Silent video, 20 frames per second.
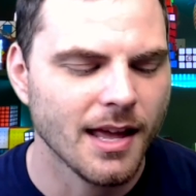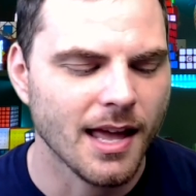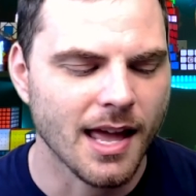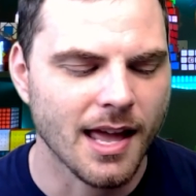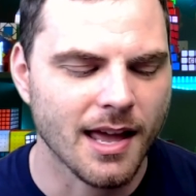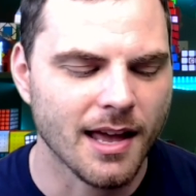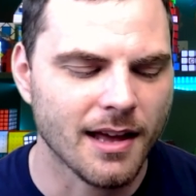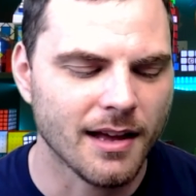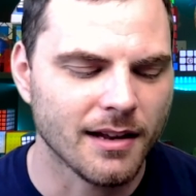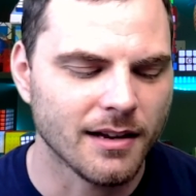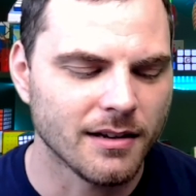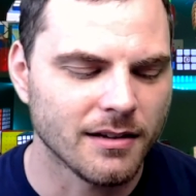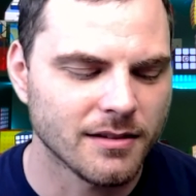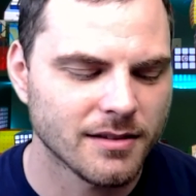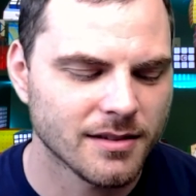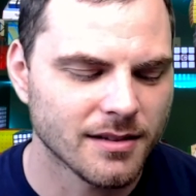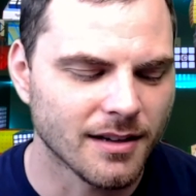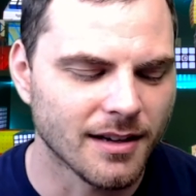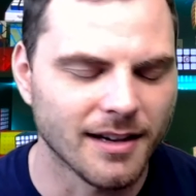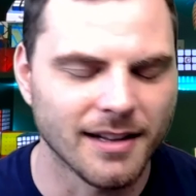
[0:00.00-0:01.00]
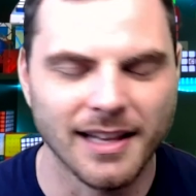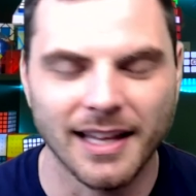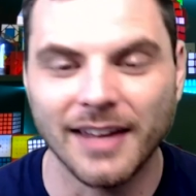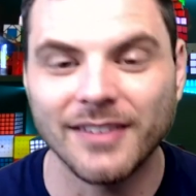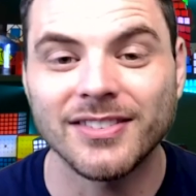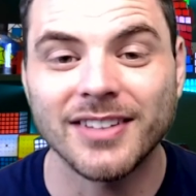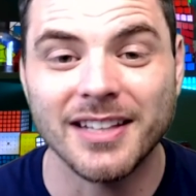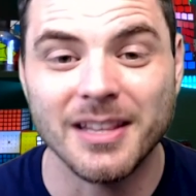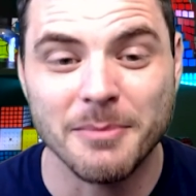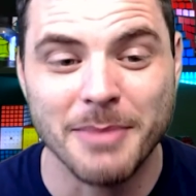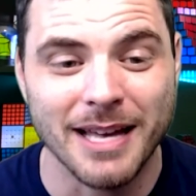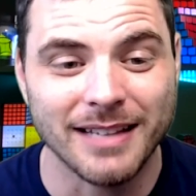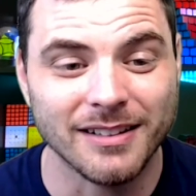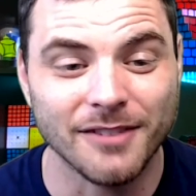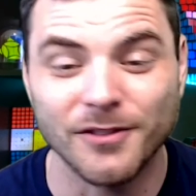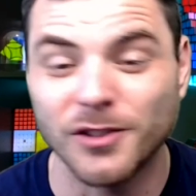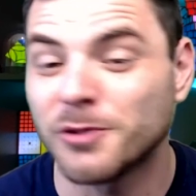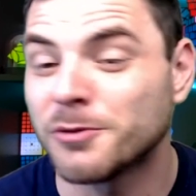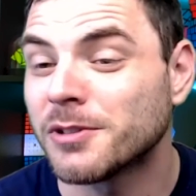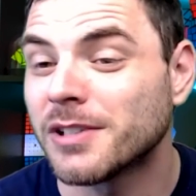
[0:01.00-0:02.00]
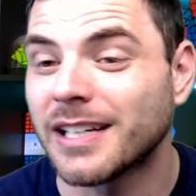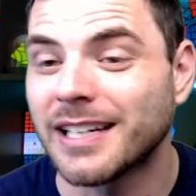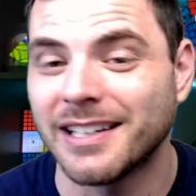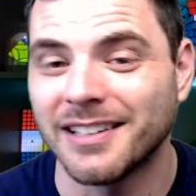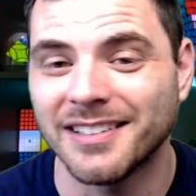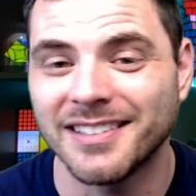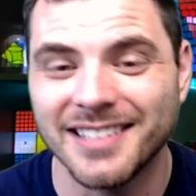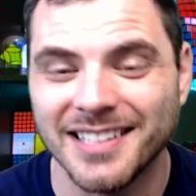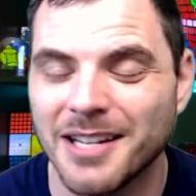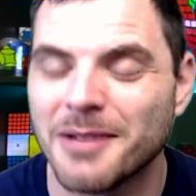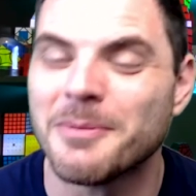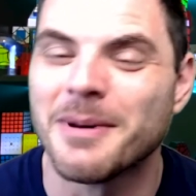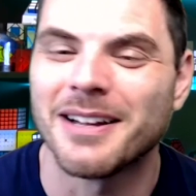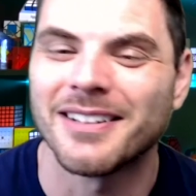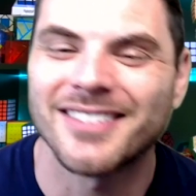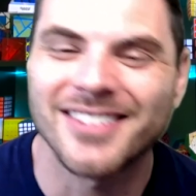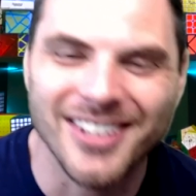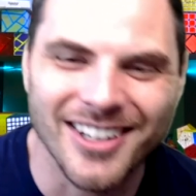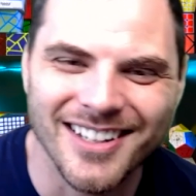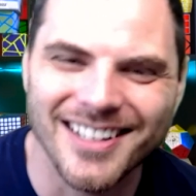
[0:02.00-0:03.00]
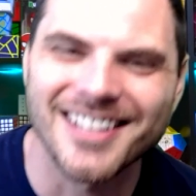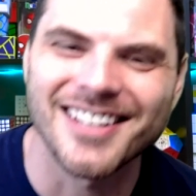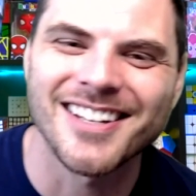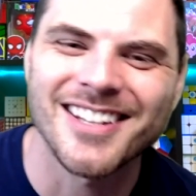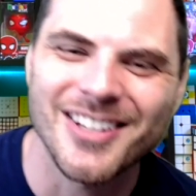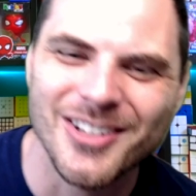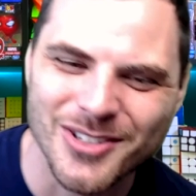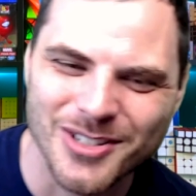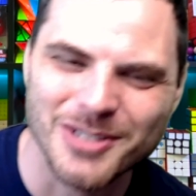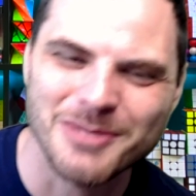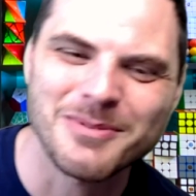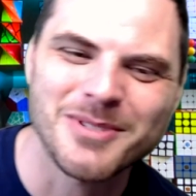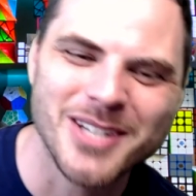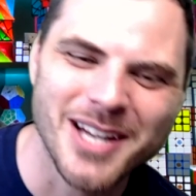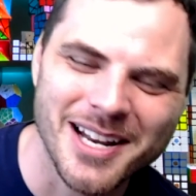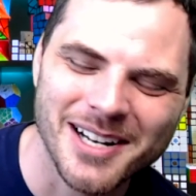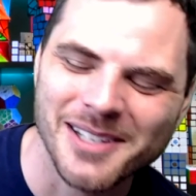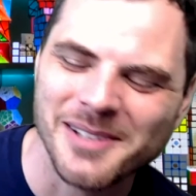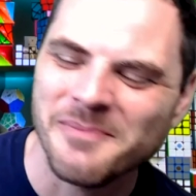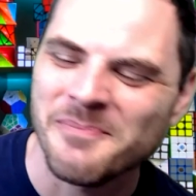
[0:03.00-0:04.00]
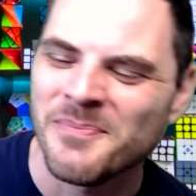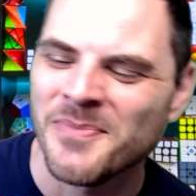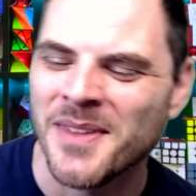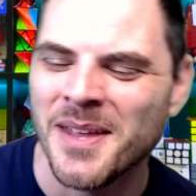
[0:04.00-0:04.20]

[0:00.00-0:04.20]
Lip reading: And like I've said in the past, I feel really guilty about starting a YouTube channel.